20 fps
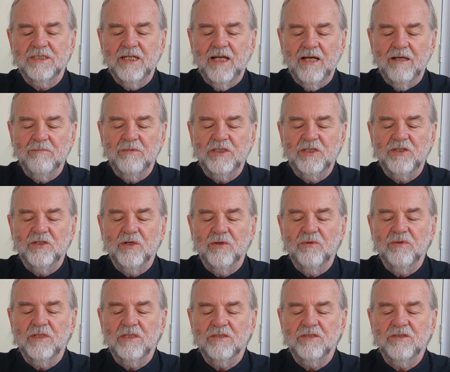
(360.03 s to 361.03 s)
psalmist's
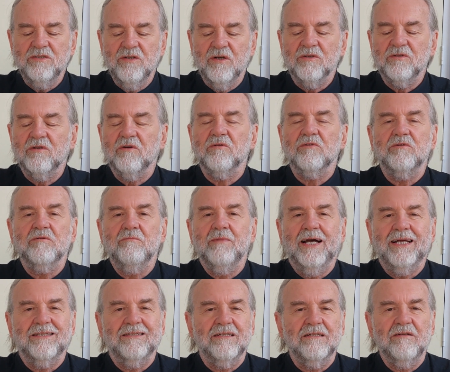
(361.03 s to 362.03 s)
tone is not
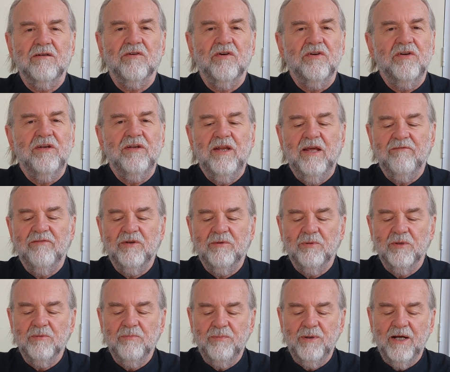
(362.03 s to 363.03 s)
automatic or an
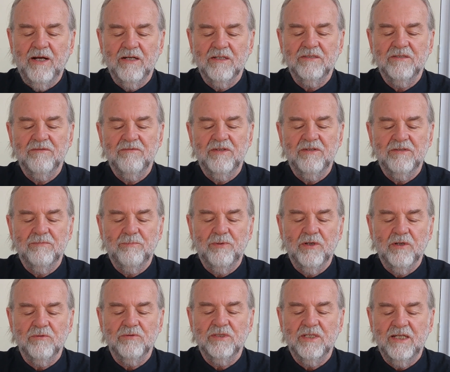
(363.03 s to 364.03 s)
inevitable part of this
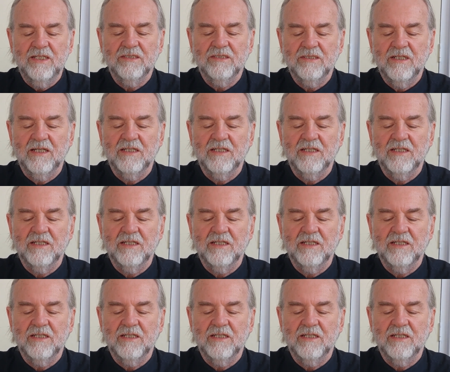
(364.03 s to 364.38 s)
process,